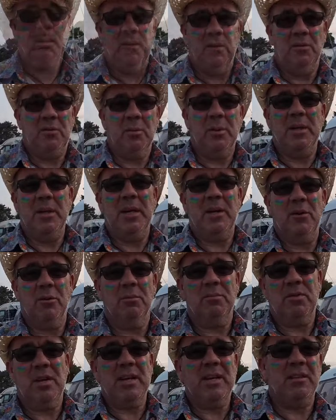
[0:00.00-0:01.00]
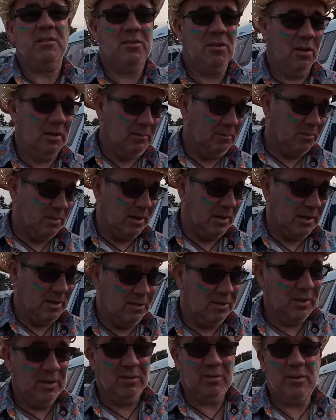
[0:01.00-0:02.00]
so we can get up take our time taking
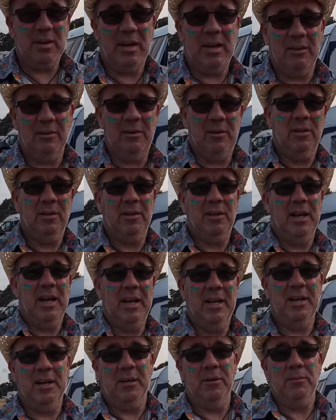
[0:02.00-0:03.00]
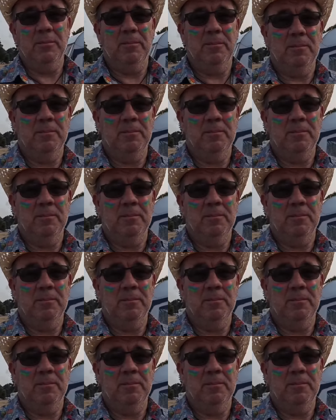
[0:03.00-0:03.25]
things down and head home